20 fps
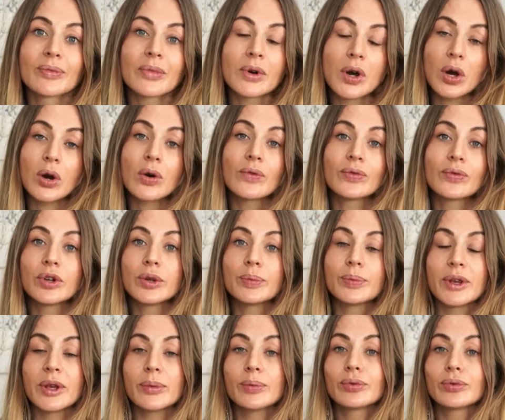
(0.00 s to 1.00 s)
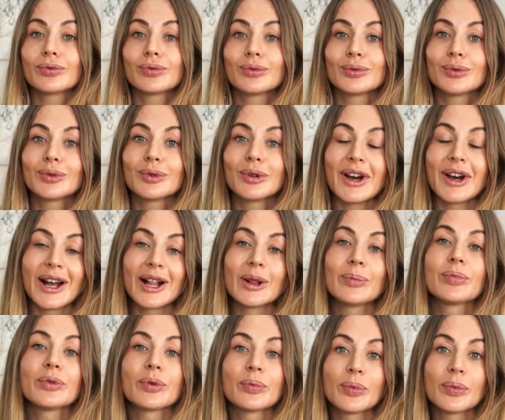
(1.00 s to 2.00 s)
hopefully be able to
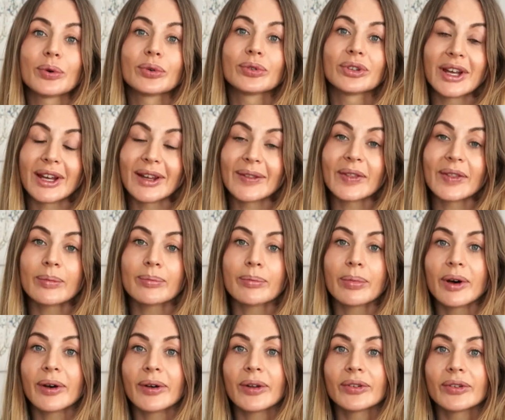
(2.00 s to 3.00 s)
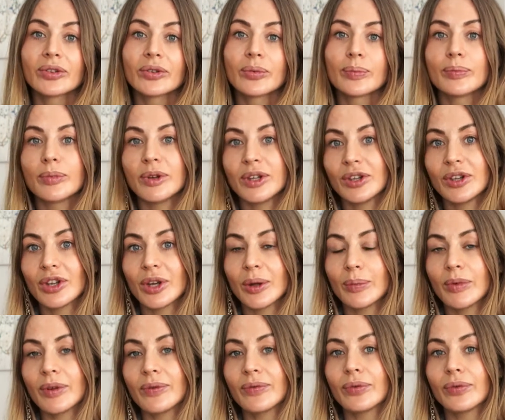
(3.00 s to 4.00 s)
help you more then. But
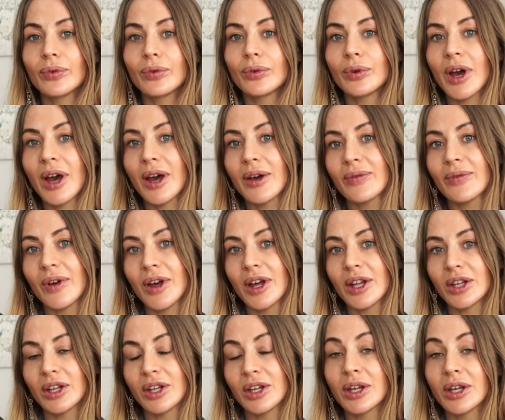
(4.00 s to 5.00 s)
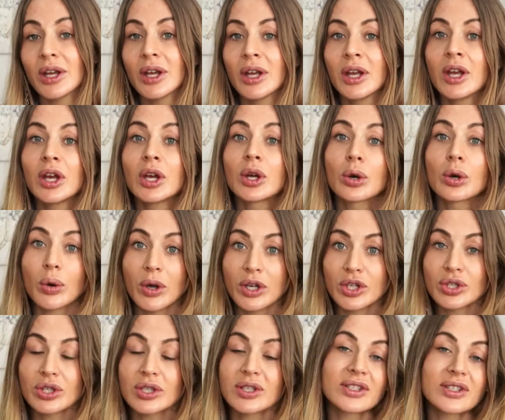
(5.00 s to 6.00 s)
meantime, if you have any
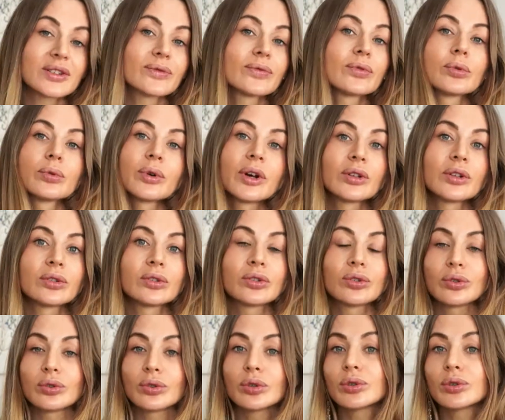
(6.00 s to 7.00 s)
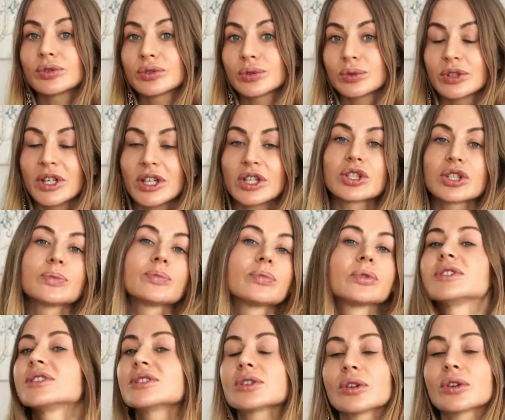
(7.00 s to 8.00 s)
questions, if you want consultation,
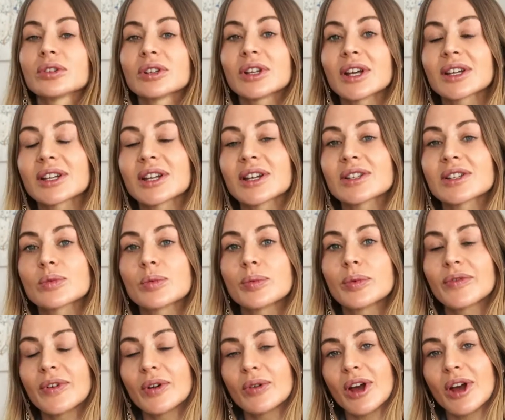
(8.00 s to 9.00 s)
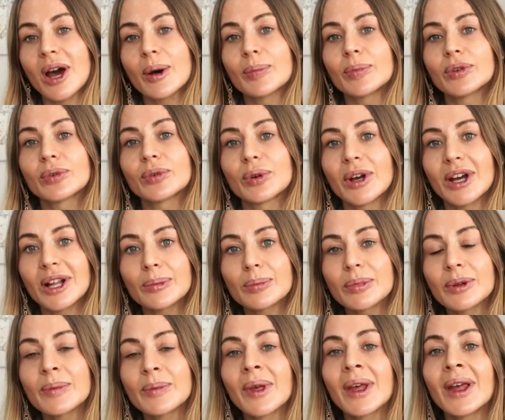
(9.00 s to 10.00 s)
please contact us. We'll be very happy to help.
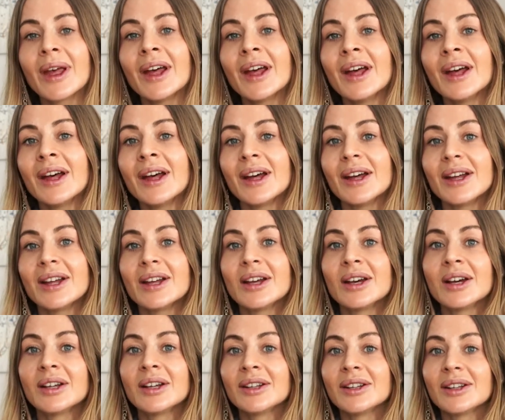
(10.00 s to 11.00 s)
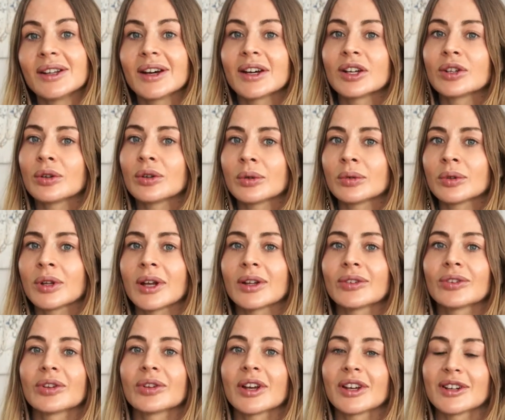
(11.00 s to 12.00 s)
And I know
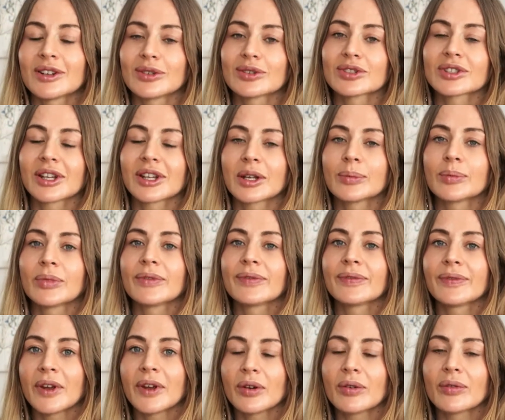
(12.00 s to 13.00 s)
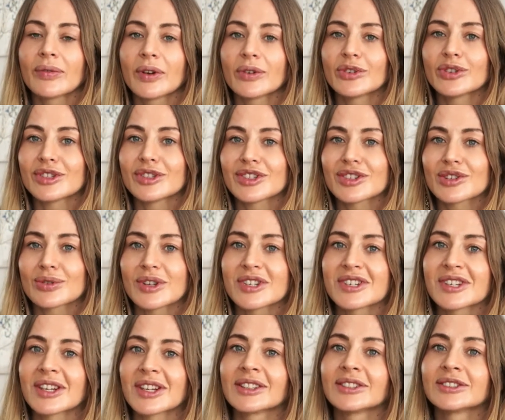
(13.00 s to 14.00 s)
that hair loss can be very, very
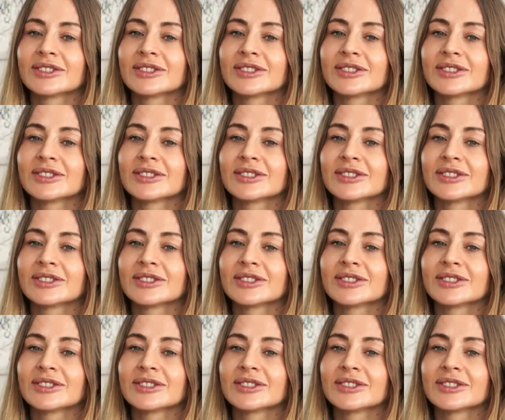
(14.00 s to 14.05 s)
distressing,